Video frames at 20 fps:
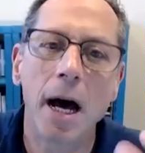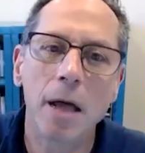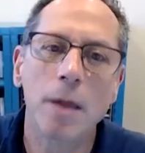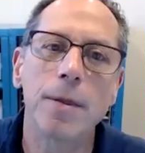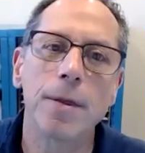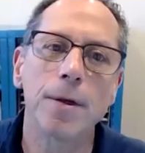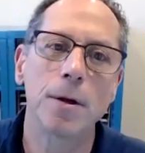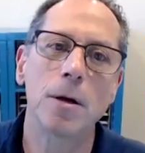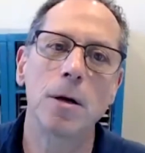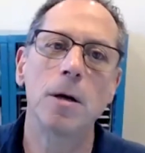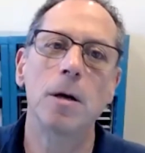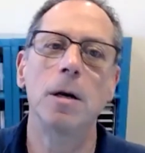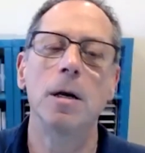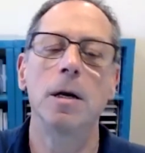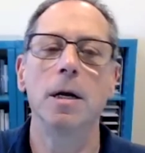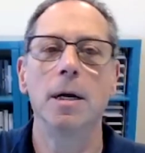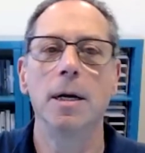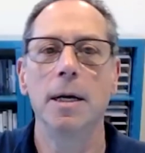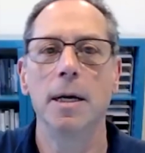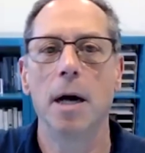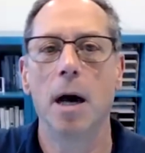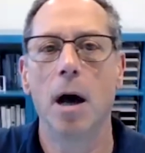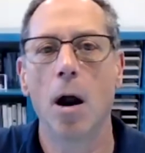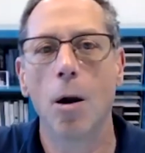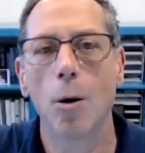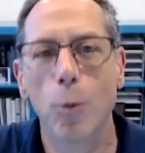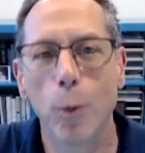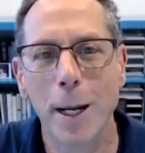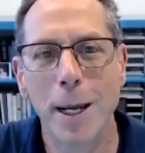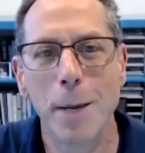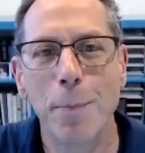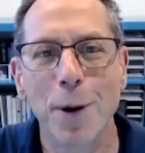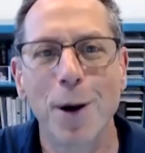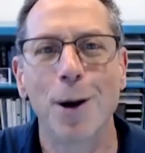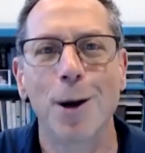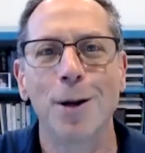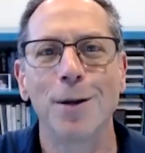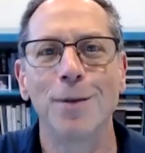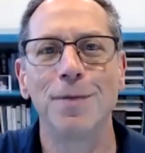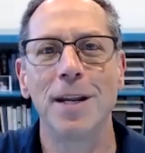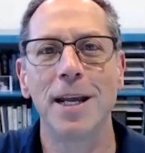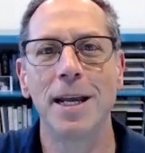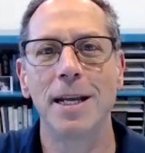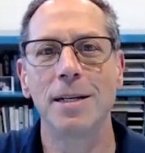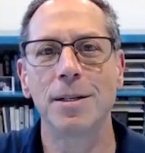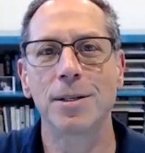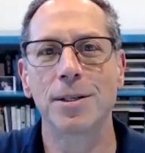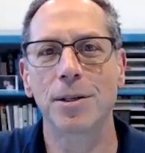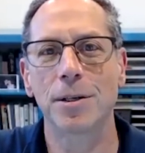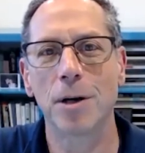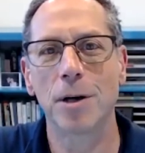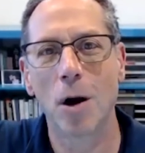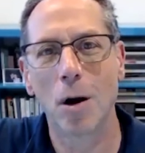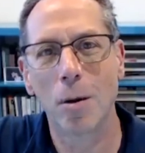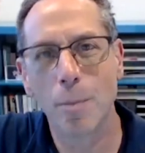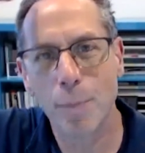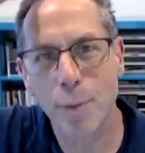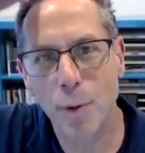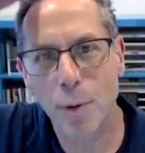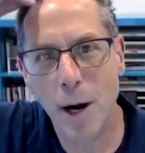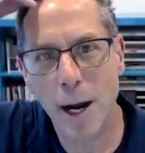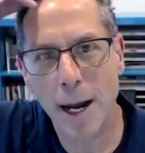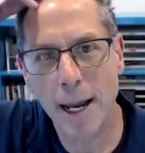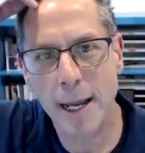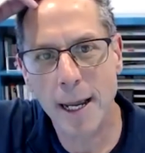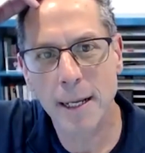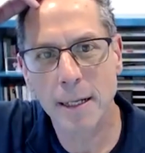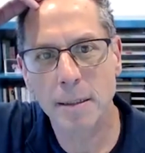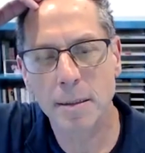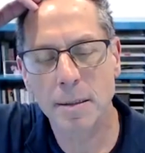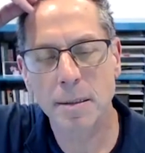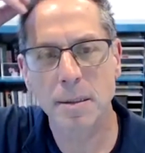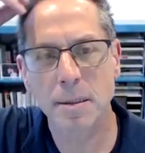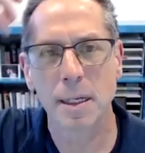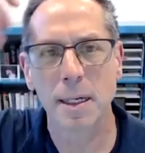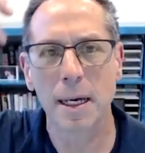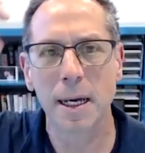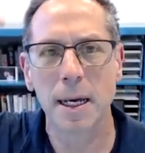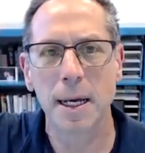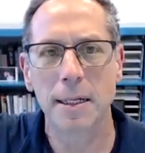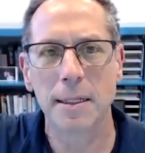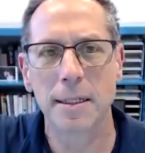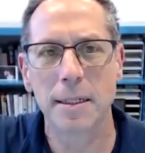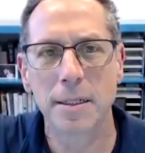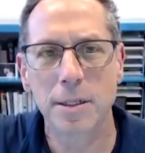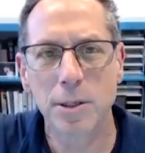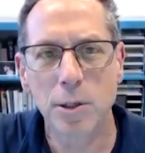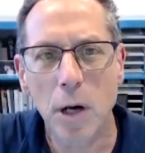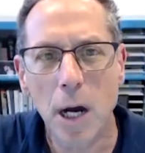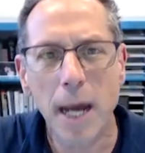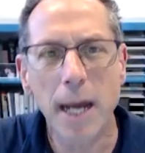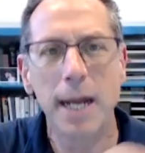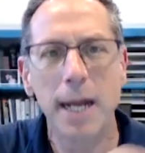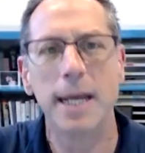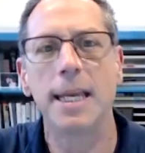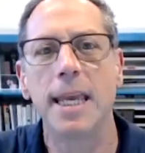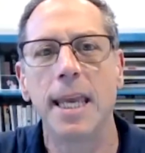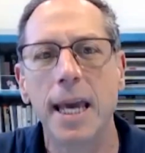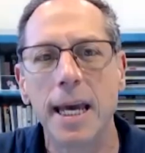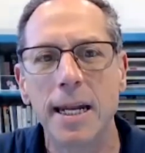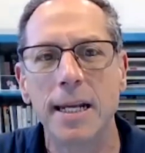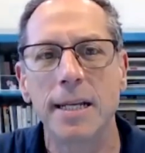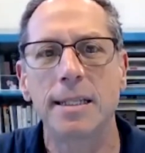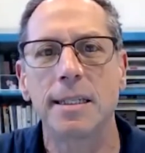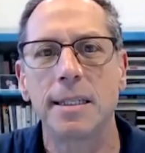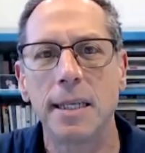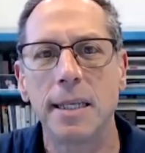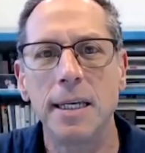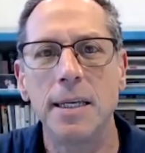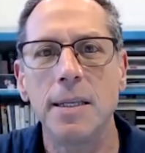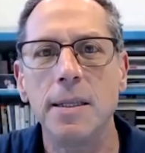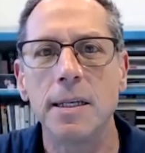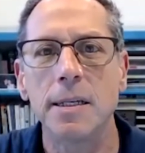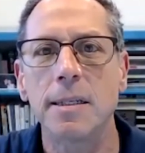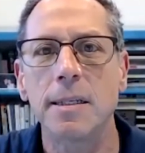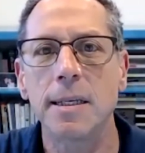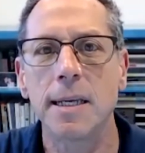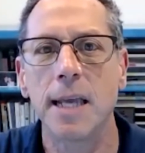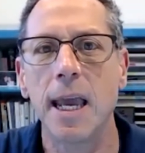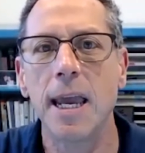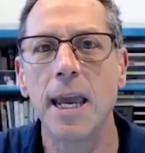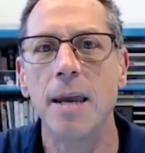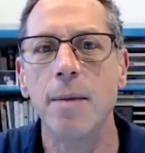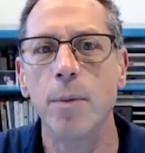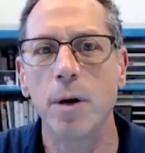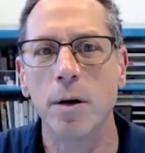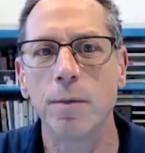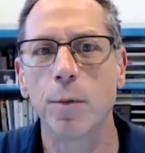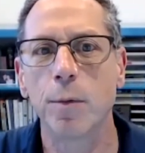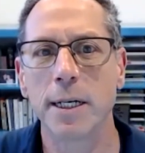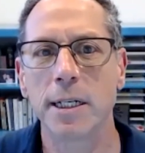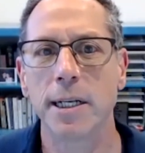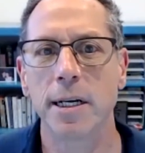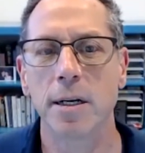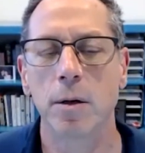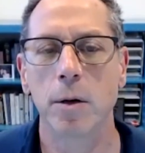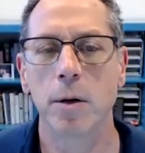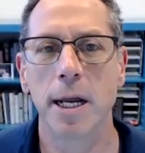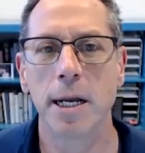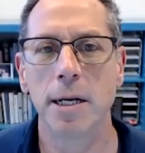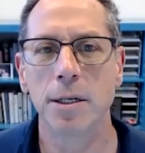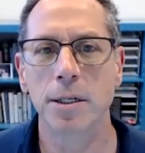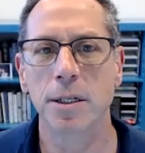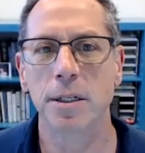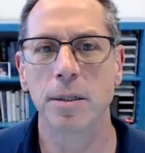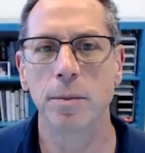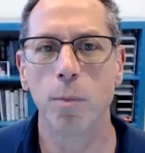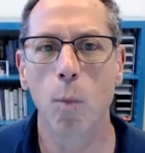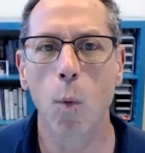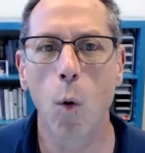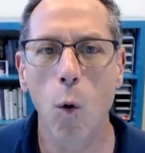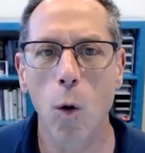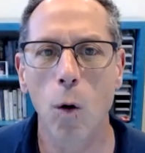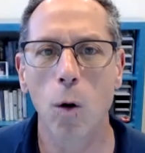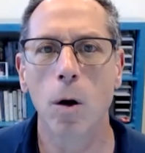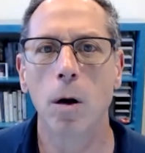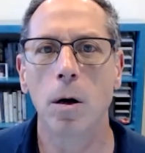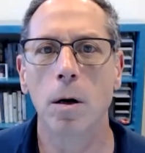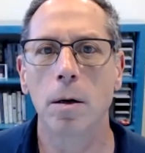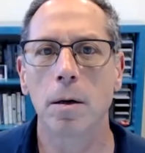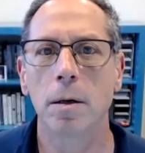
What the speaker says: other, are we part of nature, our brains, to try to get us in this game of regeneration more.